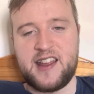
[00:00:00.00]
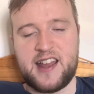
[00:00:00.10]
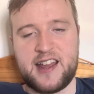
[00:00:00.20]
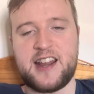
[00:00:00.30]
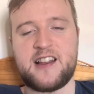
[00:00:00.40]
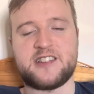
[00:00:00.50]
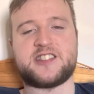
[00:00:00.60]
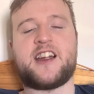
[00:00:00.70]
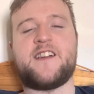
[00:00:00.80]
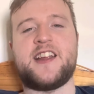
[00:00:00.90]
and he
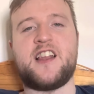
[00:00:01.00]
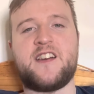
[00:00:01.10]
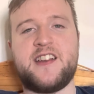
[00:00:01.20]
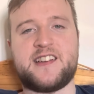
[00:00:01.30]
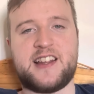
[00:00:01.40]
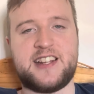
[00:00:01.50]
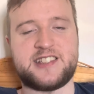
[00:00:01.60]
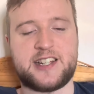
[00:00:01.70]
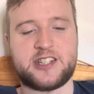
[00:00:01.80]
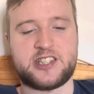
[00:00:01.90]
looks very lively,
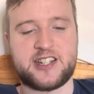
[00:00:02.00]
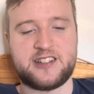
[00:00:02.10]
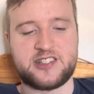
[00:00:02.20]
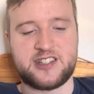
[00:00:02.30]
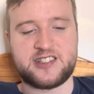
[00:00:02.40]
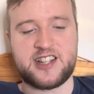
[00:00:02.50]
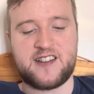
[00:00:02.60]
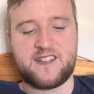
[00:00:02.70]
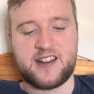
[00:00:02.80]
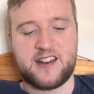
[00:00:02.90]
Sancho, so
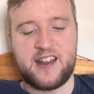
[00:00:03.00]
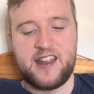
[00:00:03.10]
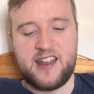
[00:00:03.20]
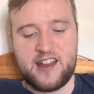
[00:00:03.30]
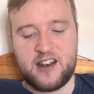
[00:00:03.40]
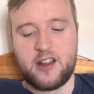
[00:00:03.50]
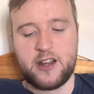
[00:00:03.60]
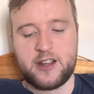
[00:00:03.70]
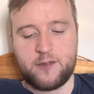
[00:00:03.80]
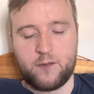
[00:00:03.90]
7. And
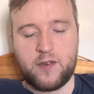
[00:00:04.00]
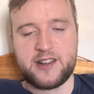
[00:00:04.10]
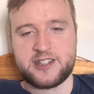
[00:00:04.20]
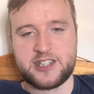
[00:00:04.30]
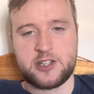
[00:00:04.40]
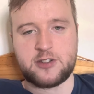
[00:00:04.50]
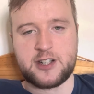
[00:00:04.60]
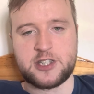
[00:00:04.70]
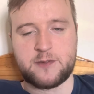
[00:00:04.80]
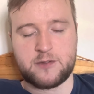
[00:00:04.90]
like, with the
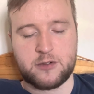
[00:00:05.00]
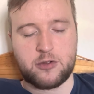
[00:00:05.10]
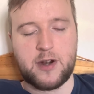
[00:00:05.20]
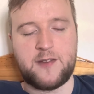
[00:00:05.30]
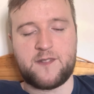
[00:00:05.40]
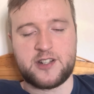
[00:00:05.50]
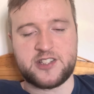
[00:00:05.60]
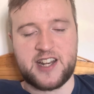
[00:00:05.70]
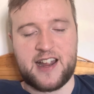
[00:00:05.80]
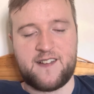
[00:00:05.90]
situation with
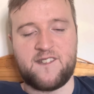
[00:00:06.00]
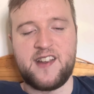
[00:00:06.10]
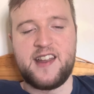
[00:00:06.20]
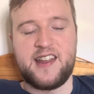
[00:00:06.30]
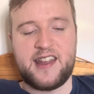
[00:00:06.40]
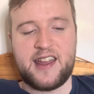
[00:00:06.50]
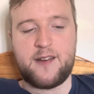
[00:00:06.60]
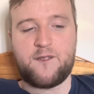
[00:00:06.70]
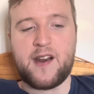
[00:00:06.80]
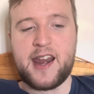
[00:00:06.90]
Greenwood now,
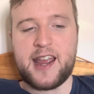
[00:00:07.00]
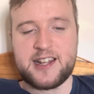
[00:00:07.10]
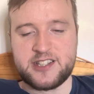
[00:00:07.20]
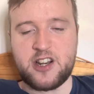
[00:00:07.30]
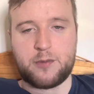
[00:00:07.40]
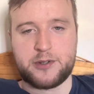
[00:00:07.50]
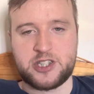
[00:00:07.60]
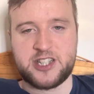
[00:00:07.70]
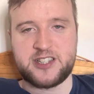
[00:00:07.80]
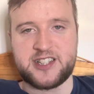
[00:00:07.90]
it really is an
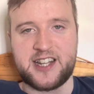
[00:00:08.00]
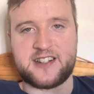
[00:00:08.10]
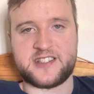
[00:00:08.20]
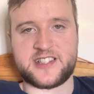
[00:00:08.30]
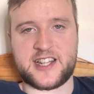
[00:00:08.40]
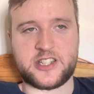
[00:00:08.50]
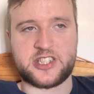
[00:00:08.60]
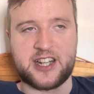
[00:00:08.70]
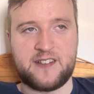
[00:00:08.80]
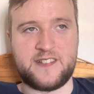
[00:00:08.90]
opportunity for
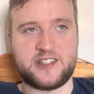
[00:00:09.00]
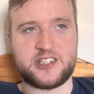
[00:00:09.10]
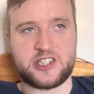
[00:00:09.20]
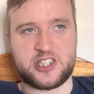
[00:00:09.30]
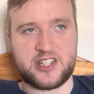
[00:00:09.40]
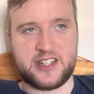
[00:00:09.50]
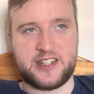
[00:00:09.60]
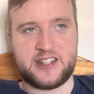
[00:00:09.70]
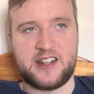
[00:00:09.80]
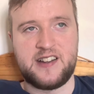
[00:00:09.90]
Sancho to
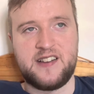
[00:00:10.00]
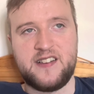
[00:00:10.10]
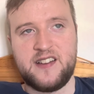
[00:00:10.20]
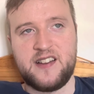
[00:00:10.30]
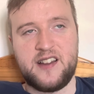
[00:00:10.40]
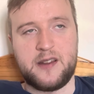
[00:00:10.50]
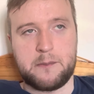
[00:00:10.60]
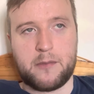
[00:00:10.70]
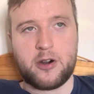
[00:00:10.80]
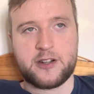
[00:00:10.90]
shine.
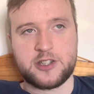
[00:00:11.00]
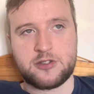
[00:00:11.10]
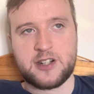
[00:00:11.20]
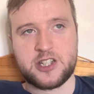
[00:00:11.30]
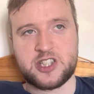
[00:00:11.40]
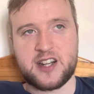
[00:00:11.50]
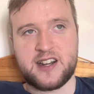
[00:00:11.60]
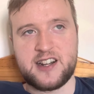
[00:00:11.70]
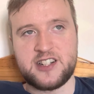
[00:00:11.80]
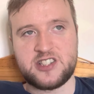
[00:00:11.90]
Marcus
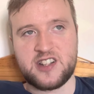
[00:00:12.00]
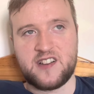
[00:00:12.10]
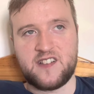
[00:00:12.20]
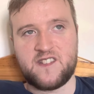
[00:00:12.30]
Rashford,